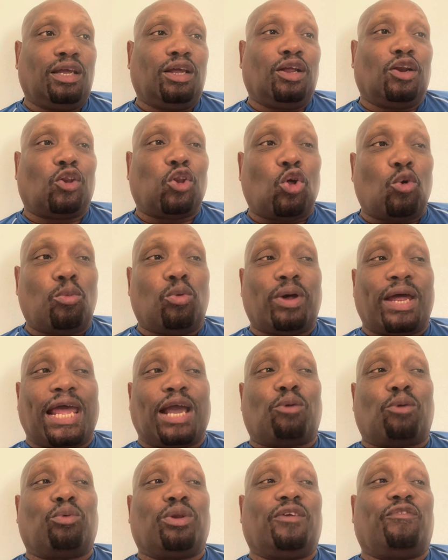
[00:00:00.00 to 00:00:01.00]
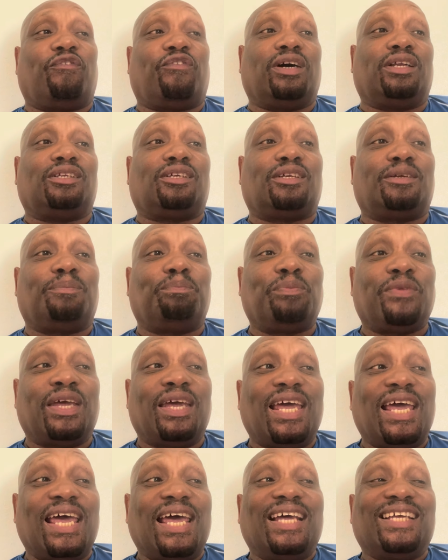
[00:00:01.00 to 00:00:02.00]
Global equity funds
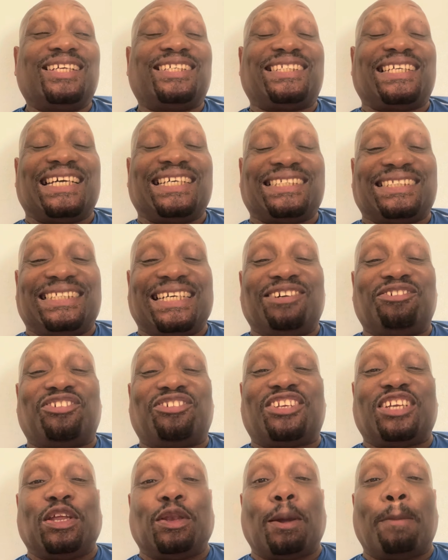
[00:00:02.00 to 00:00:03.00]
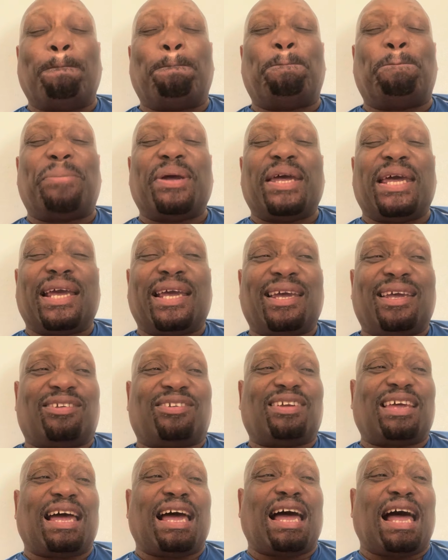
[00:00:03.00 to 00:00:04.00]
says they've seen the
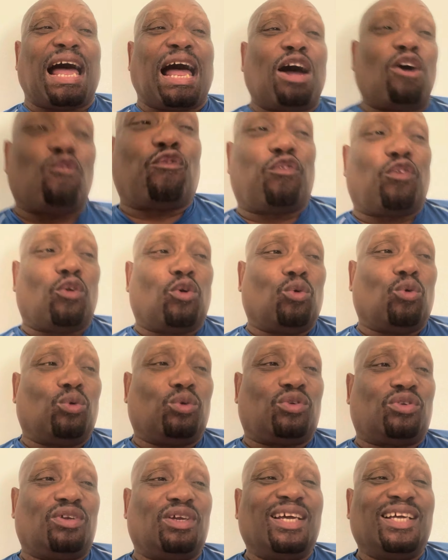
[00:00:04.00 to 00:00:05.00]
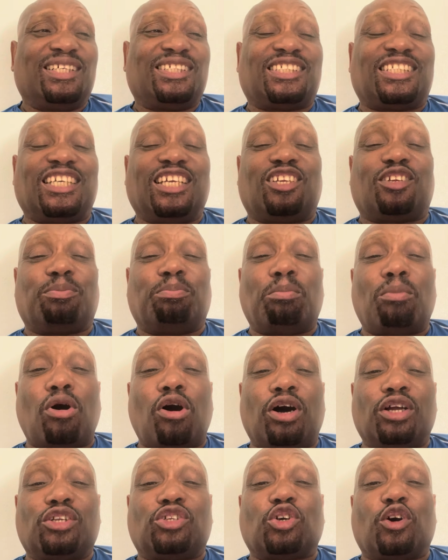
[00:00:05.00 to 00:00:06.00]
biggest outflows since
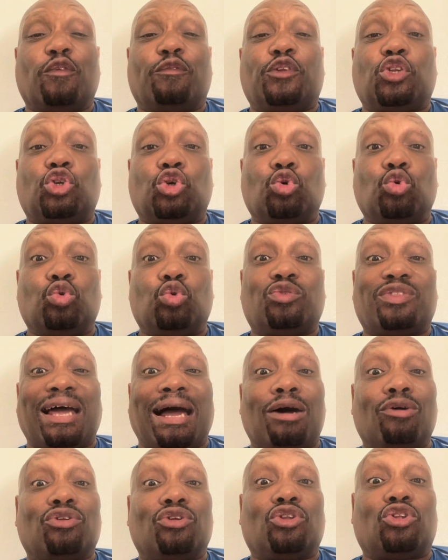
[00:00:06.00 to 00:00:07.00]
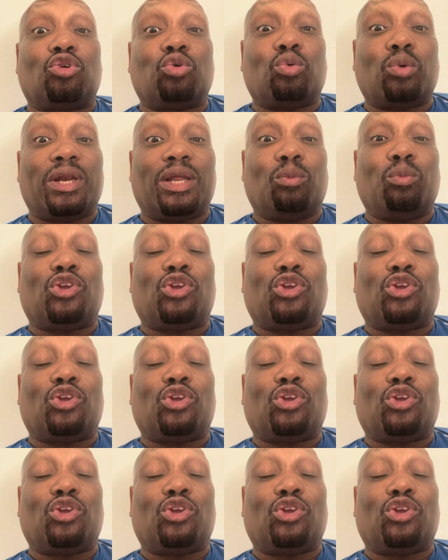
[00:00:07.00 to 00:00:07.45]
March of 2020.